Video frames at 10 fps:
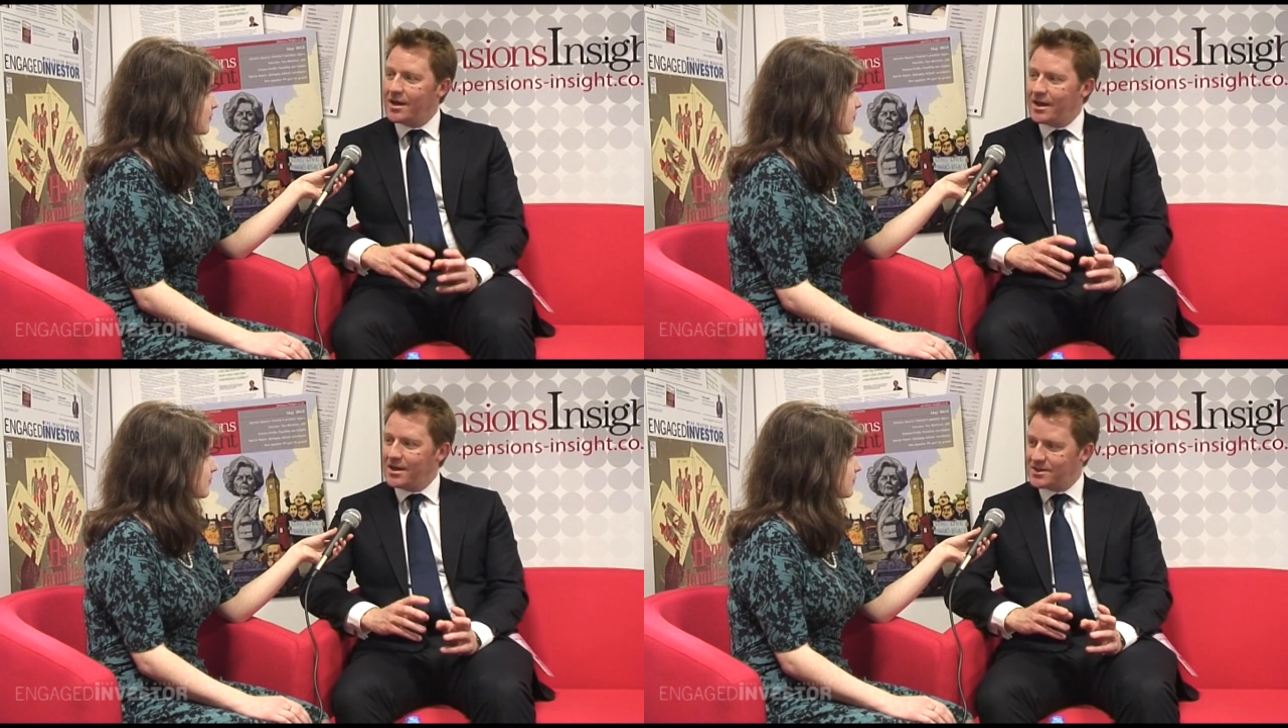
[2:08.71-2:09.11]

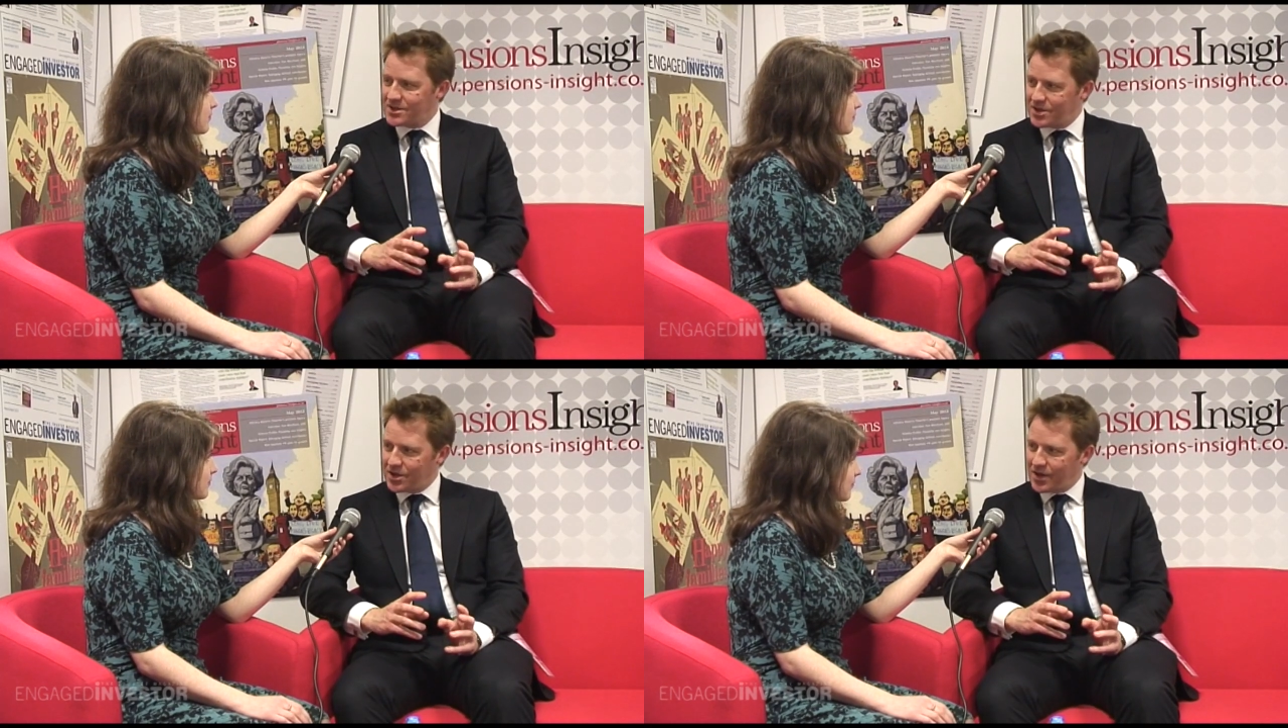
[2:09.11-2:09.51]
easy
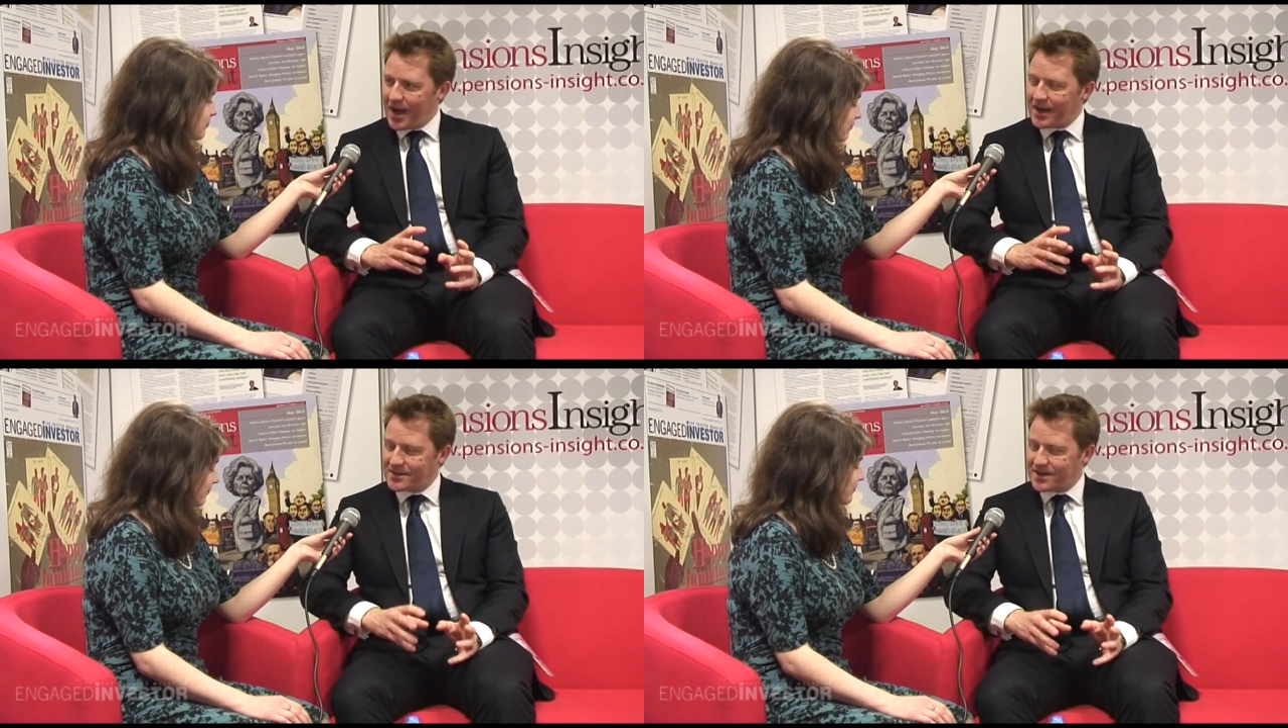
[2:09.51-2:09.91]
to
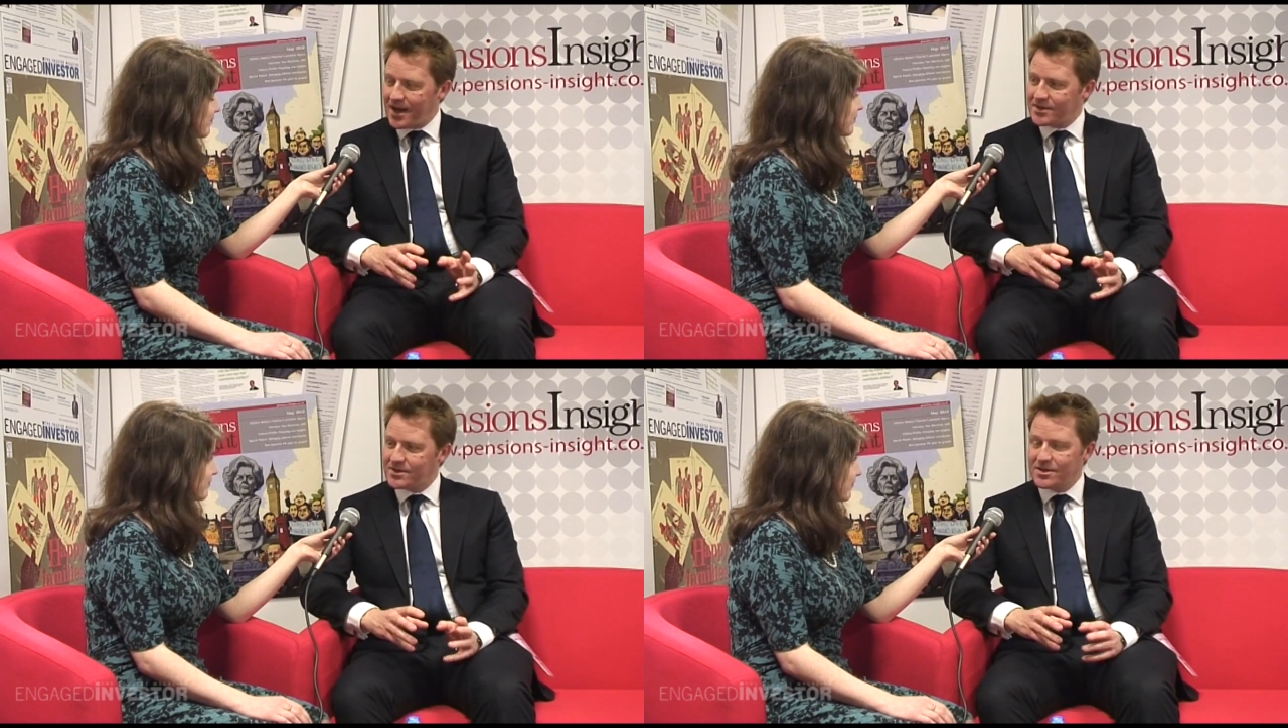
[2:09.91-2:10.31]

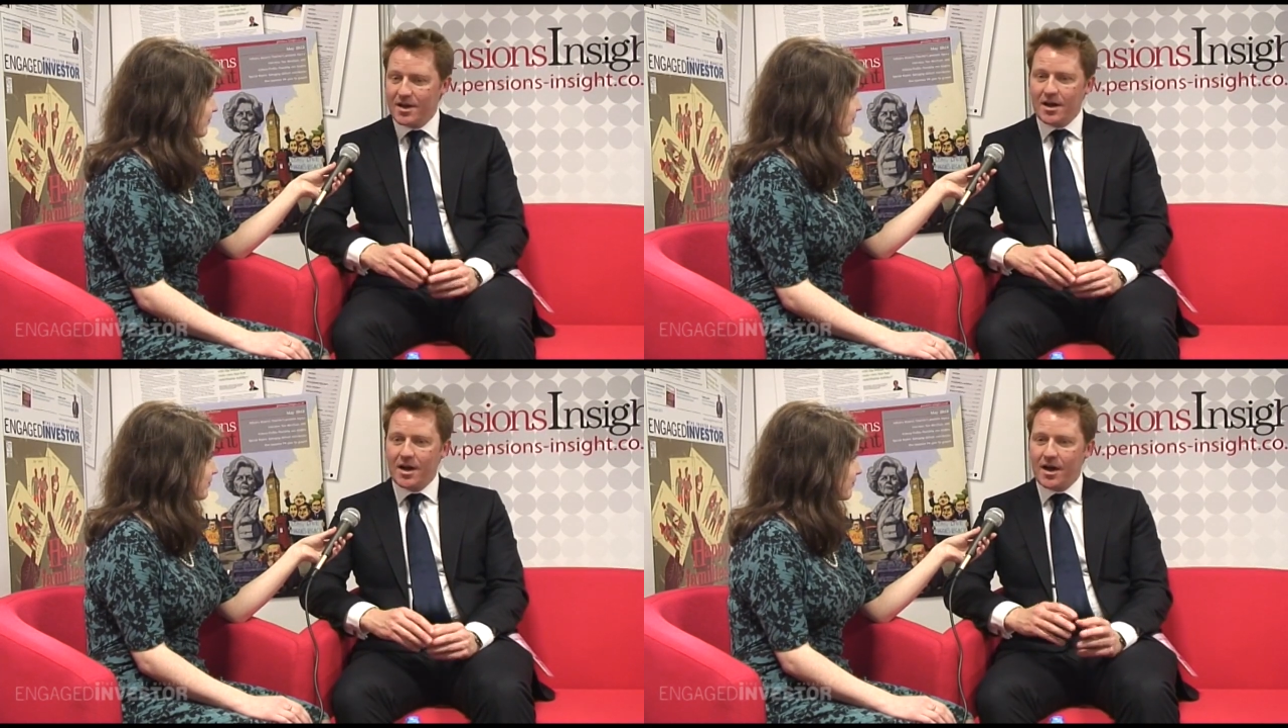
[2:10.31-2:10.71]
access,
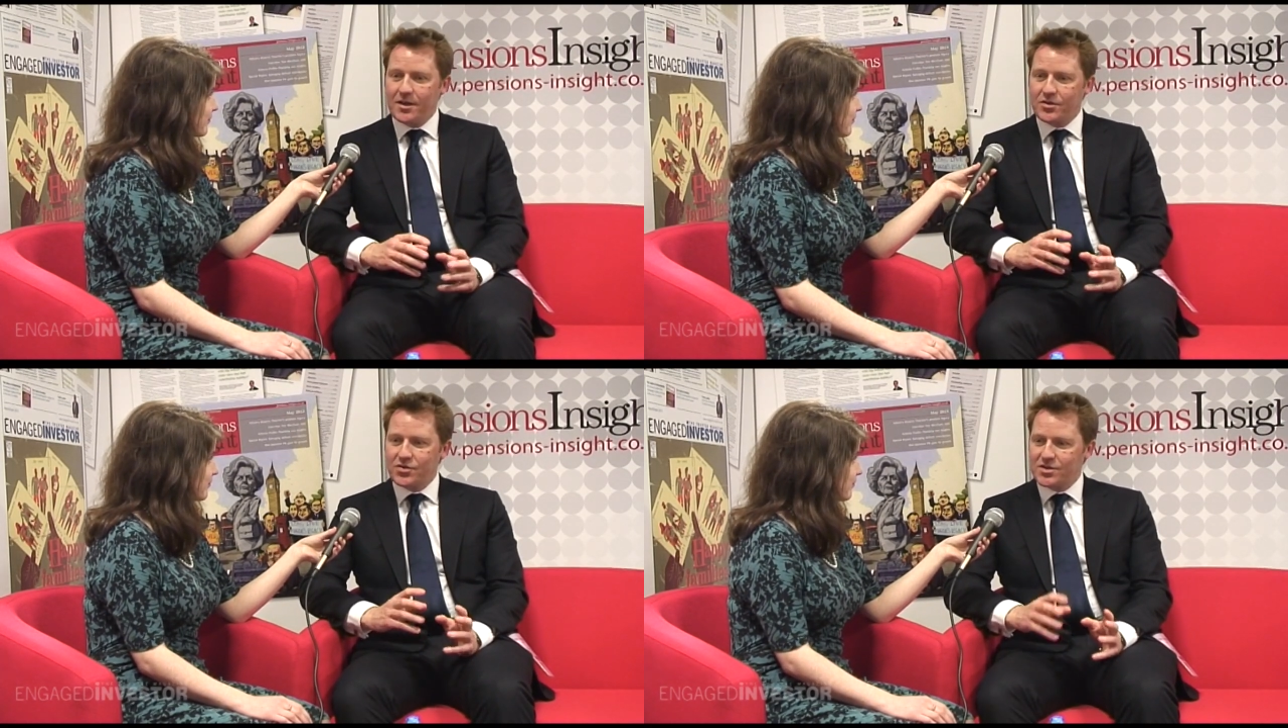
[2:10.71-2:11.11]

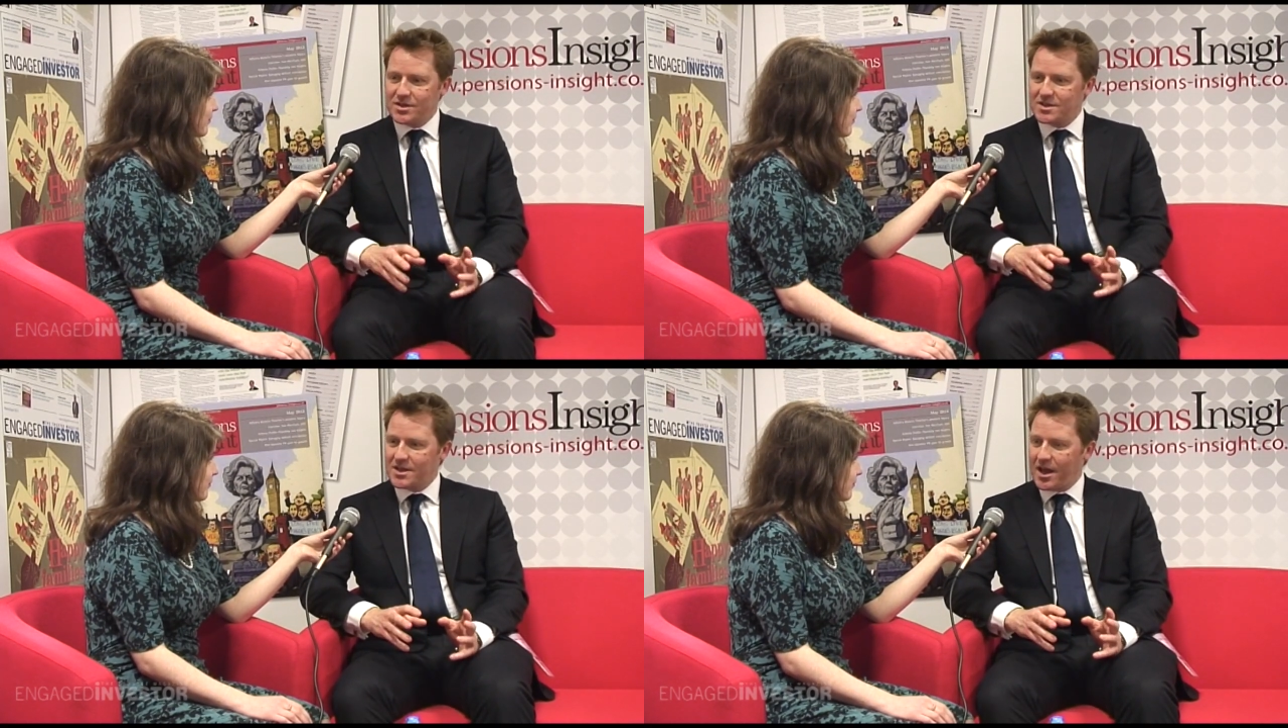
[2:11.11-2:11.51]
and the
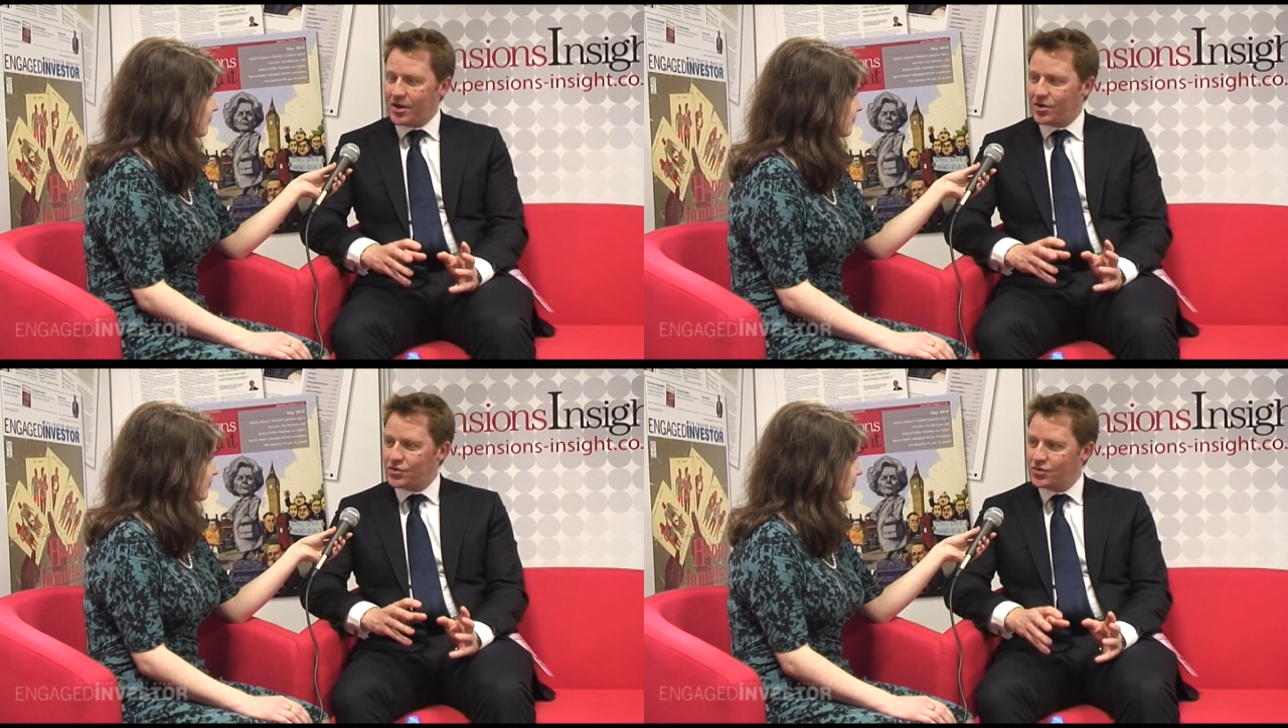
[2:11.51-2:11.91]
trustees stay
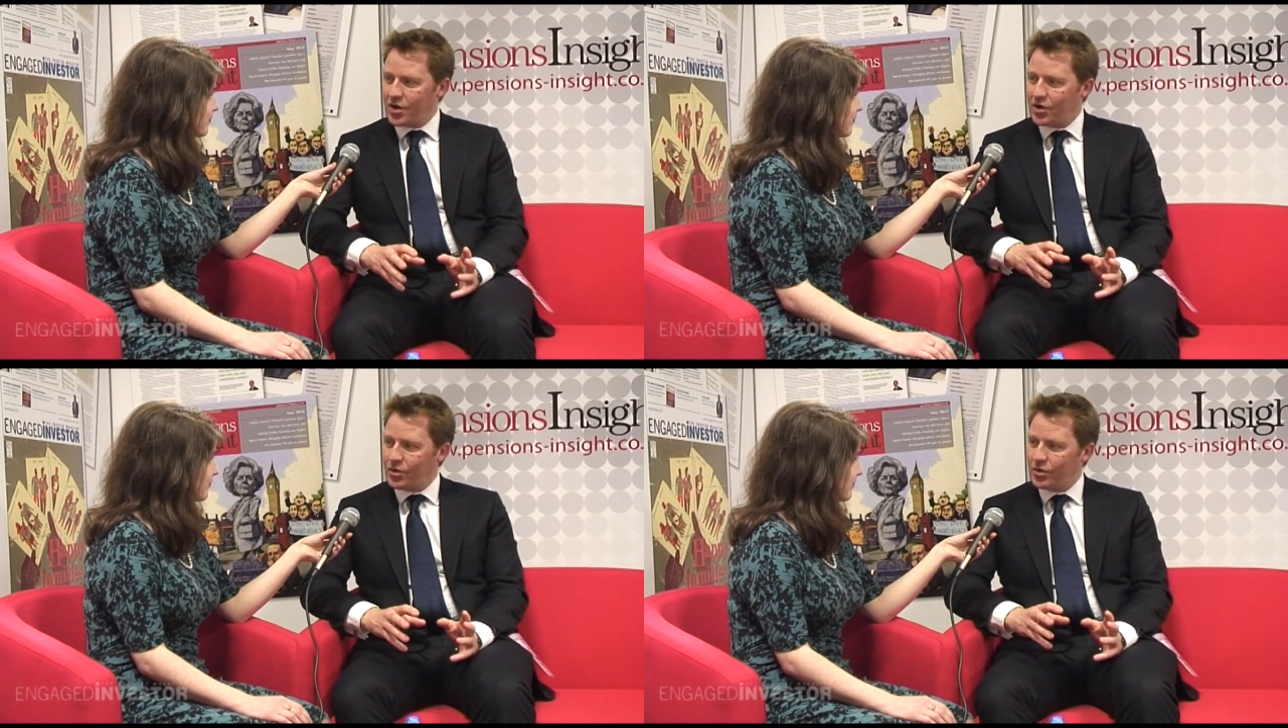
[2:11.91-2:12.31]
in
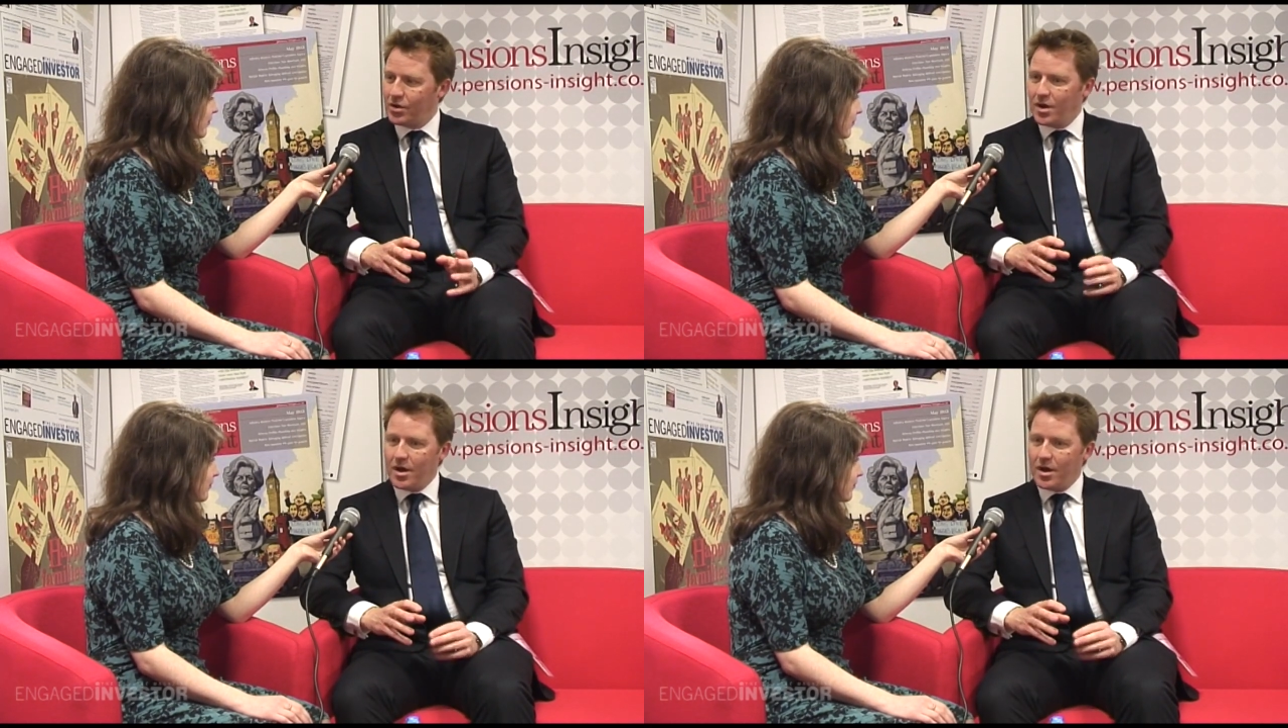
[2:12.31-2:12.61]
control,